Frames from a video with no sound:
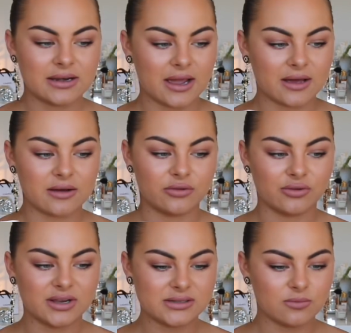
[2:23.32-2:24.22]
Now, the
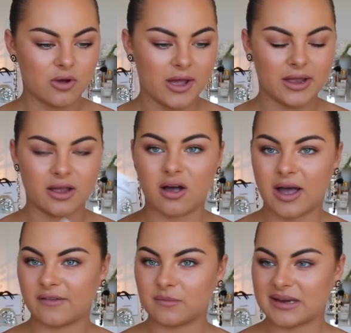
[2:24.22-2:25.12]
reason why
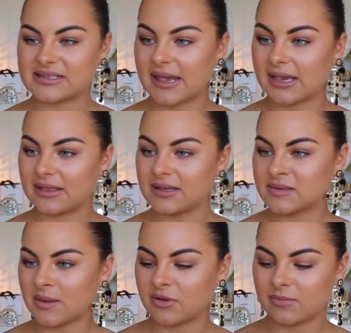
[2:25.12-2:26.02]
I've been taking
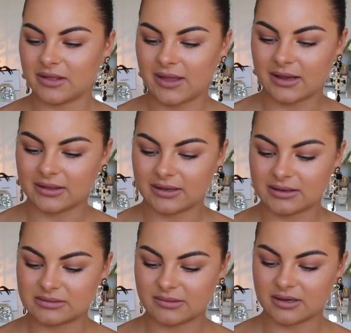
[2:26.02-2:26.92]
this one with me
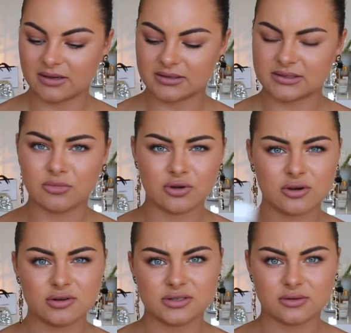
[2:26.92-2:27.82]
lately is because
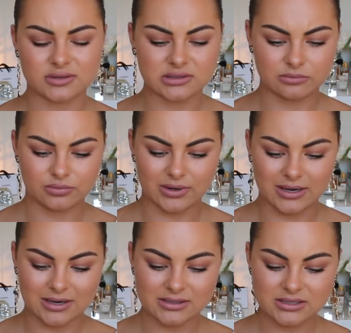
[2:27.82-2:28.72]
Mugu is an awesome
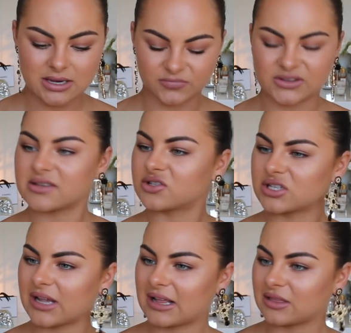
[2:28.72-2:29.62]
brand. This is
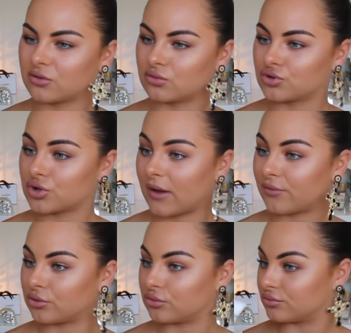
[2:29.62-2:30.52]
just like a little
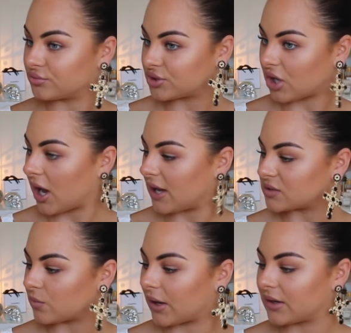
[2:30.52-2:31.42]
travel
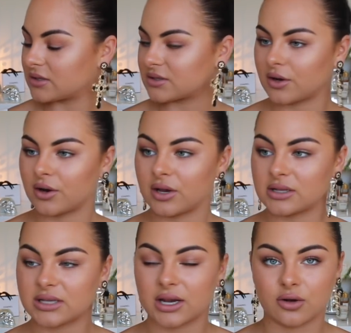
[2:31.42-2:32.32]
size one, so
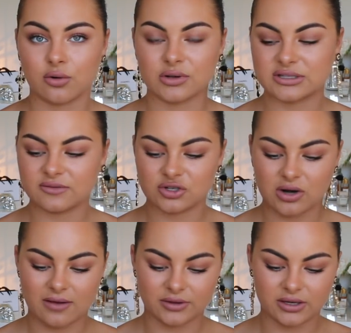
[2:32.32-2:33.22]
it's like awesome for
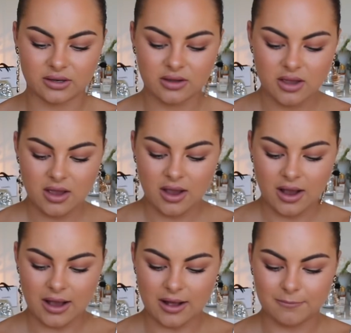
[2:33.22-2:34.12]
traveling.
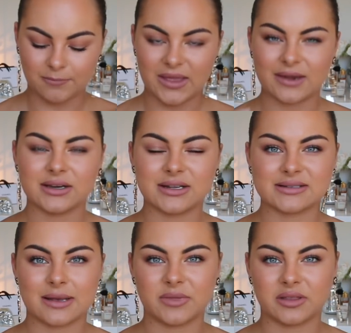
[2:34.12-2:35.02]
And it
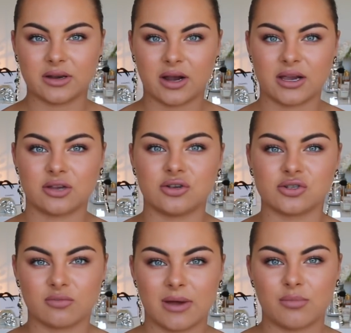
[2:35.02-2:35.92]
is something that I can
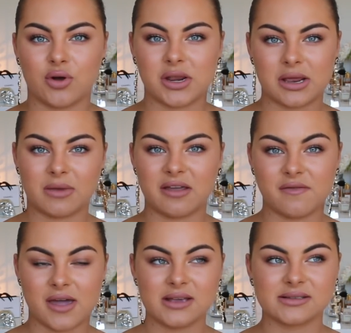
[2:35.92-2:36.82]
use on my body and my
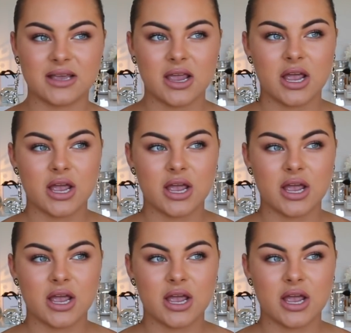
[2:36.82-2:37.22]
face.